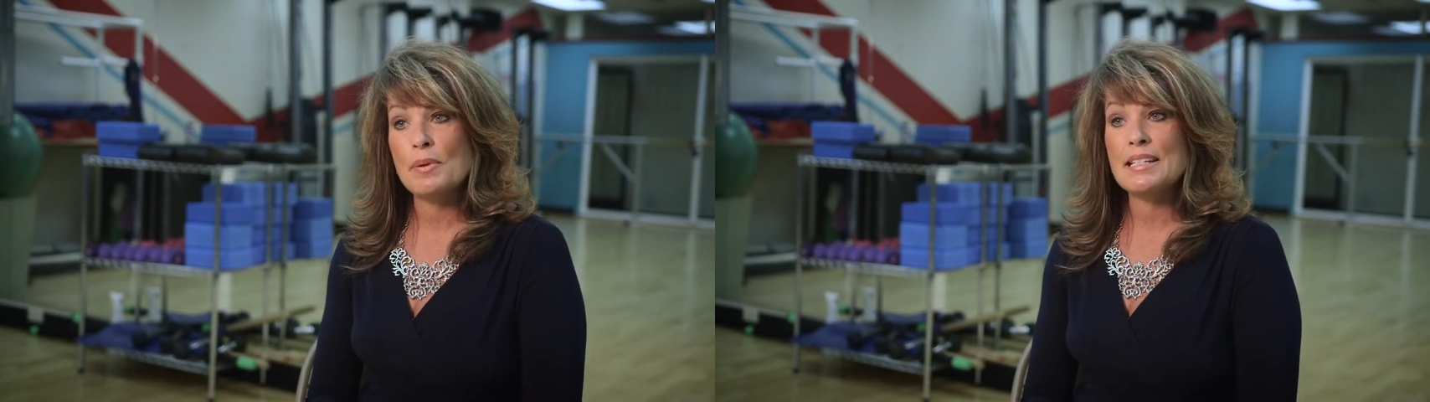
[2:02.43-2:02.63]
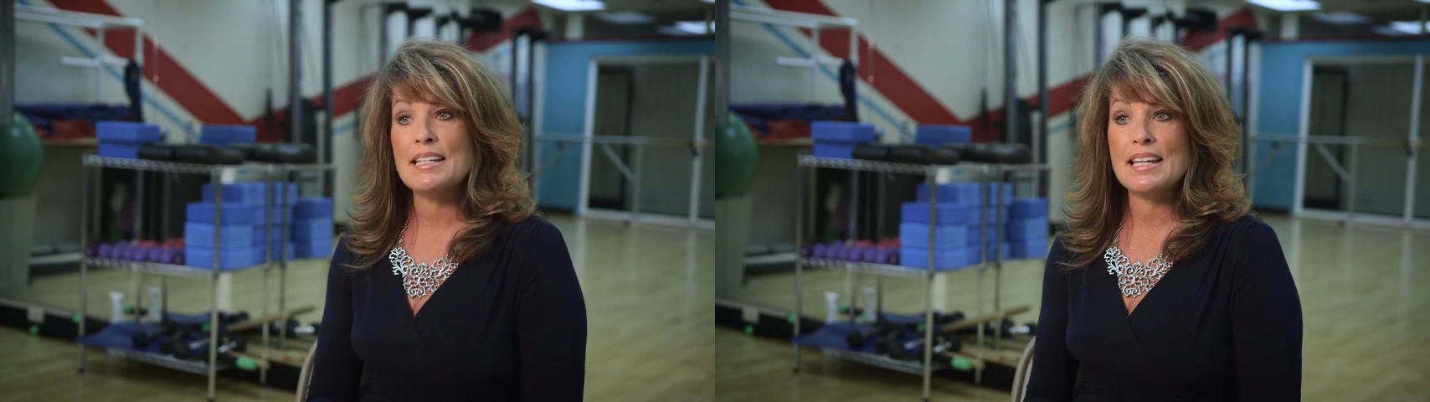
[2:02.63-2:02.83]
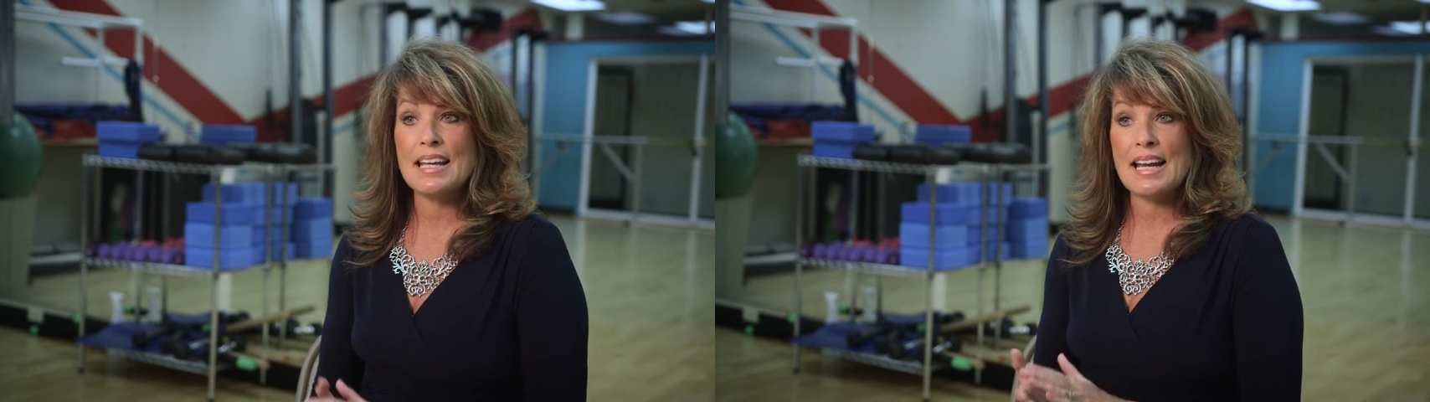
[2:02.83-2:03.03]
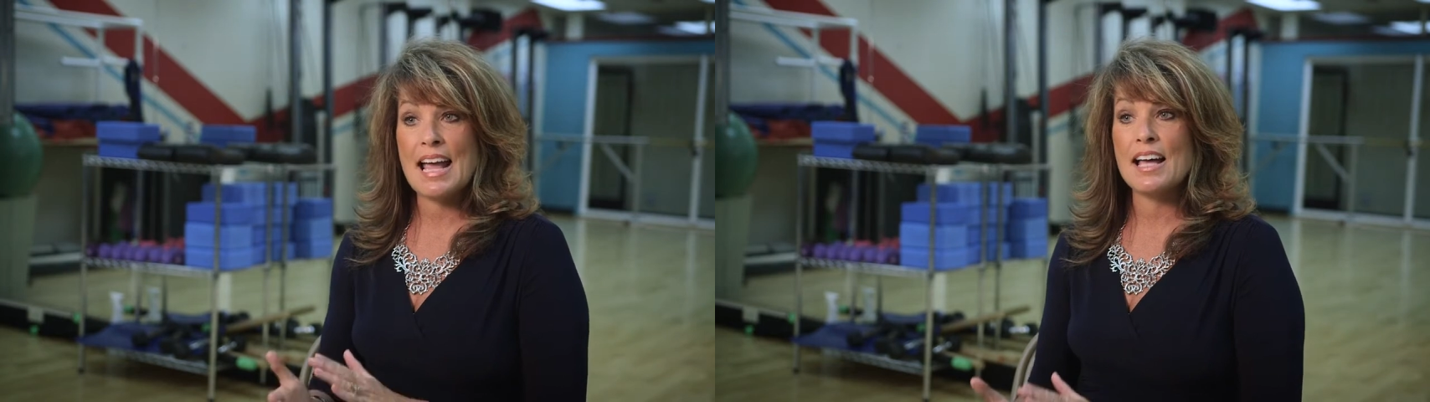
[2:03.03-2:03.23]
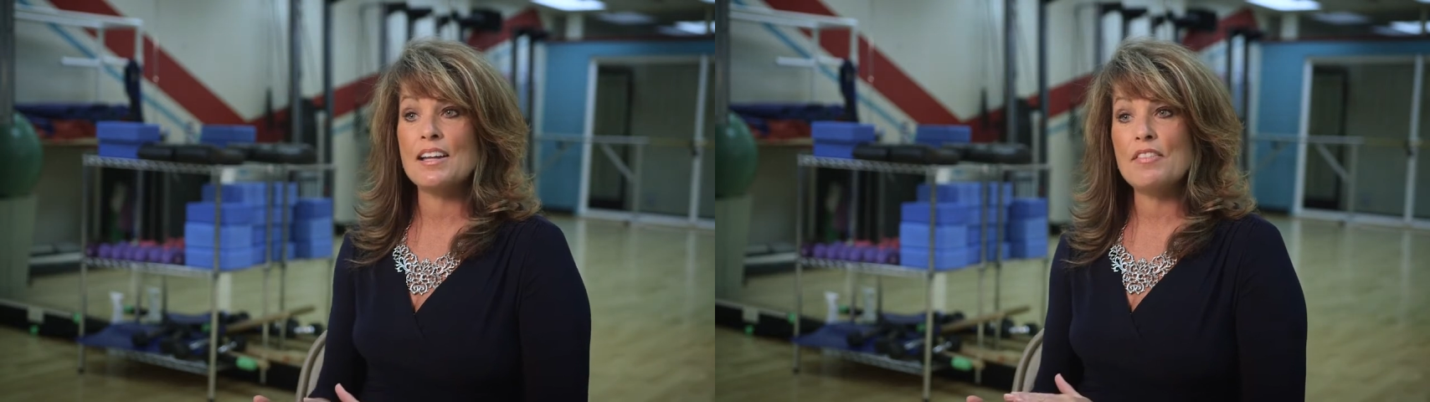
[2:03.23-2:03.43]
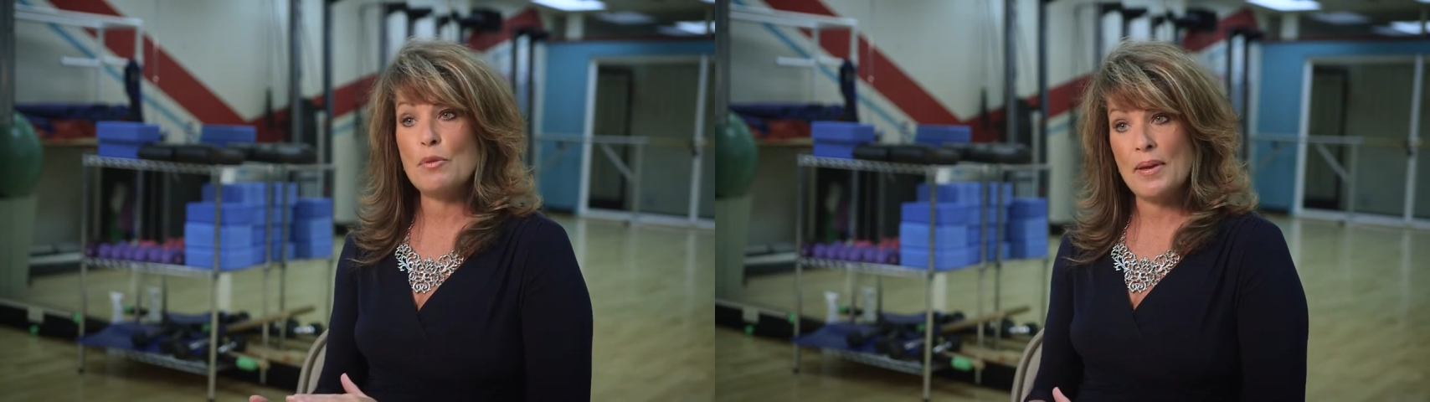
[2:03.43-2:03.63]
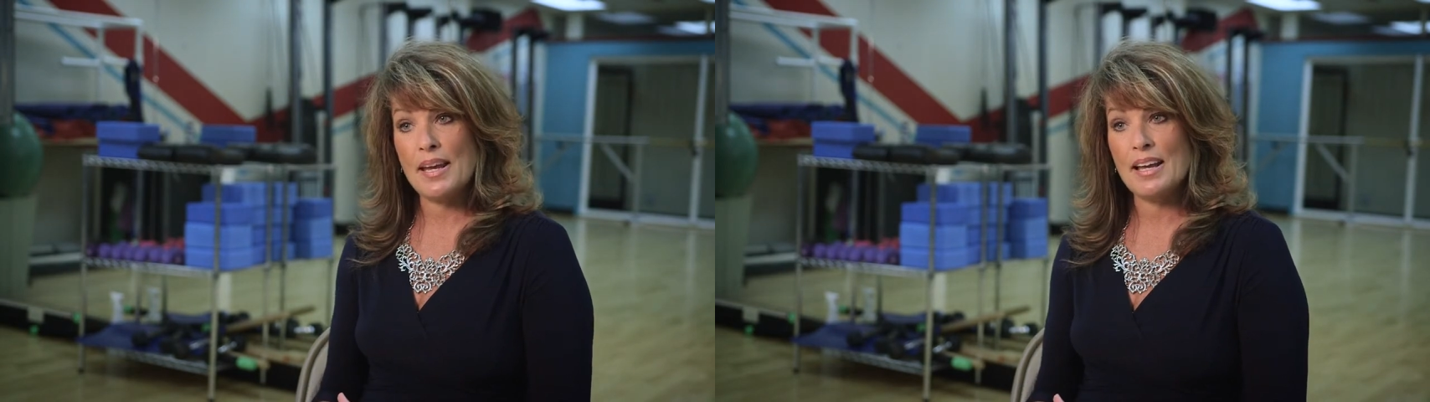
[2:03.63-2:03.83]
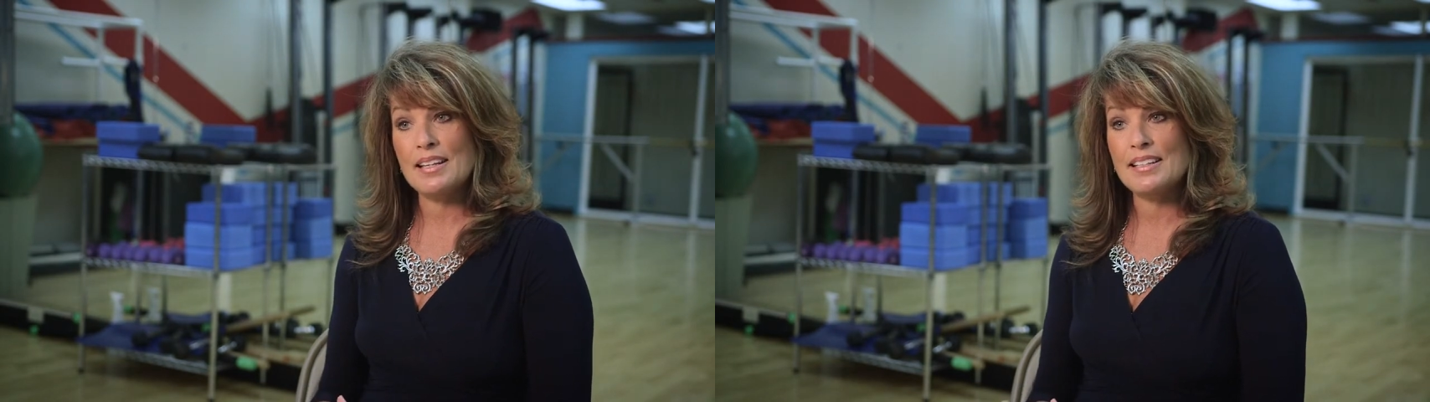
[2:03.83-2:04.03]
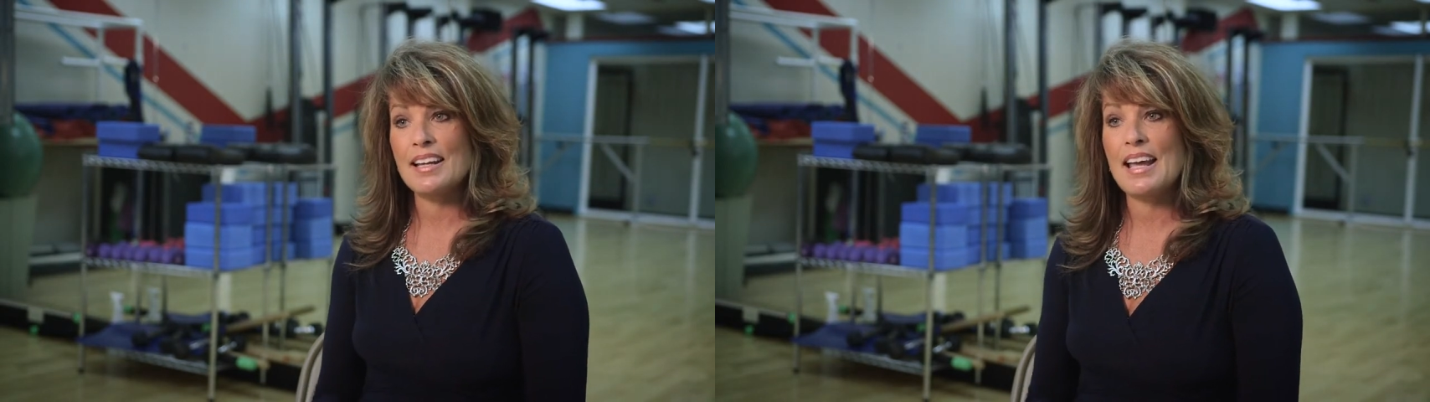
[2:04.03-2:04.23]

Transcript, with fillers: me to get out of the bed